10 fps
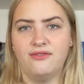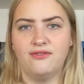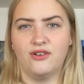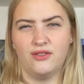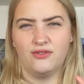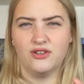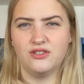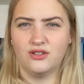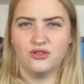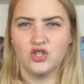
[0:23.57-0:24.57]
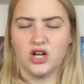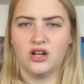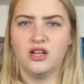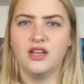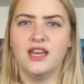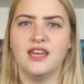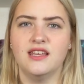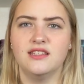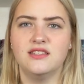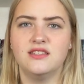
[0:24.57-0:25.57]
or the first little chunk
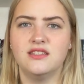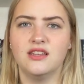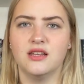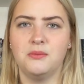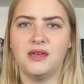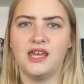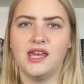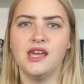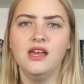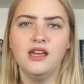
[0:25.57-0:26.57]
is going to be